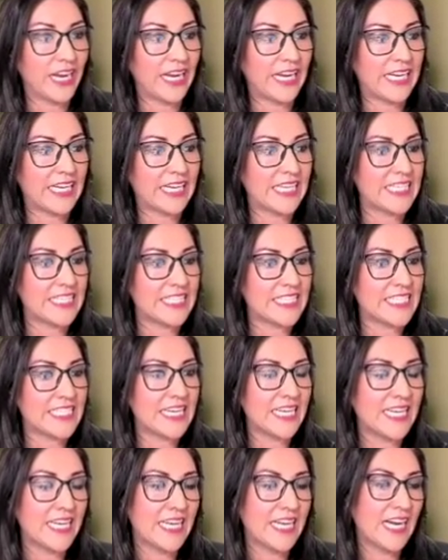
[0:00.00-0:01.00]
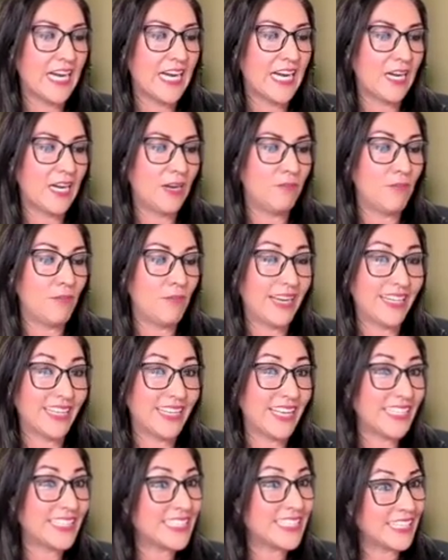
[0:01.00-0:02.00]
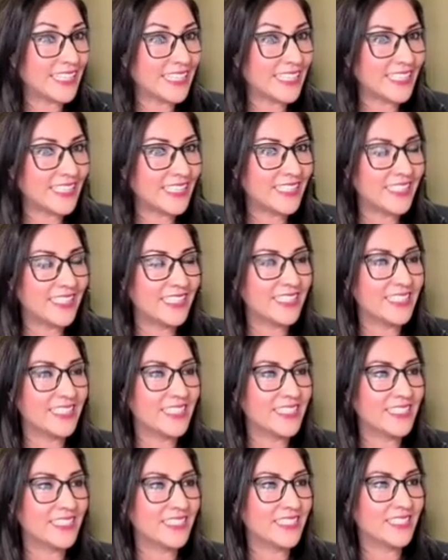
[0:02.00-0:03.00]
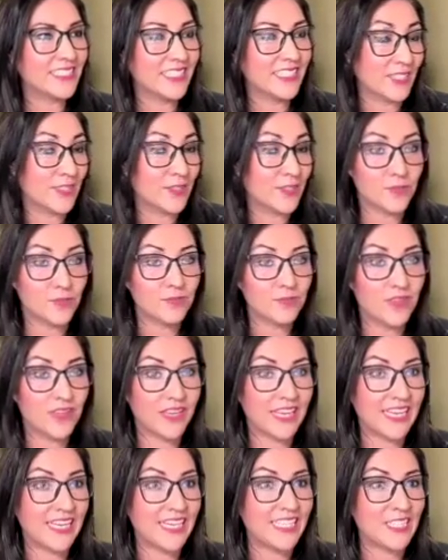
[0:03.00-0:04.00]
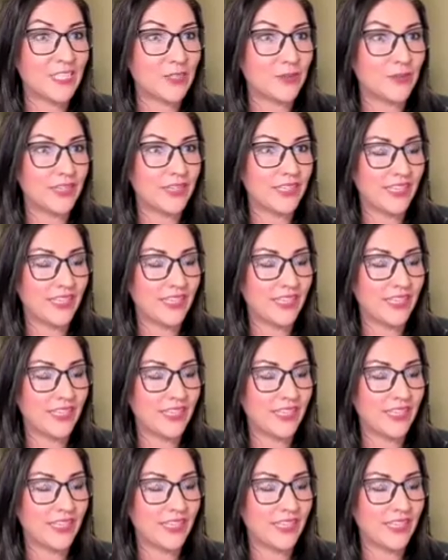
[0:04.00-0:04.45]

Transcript: And mining that data is the key to it.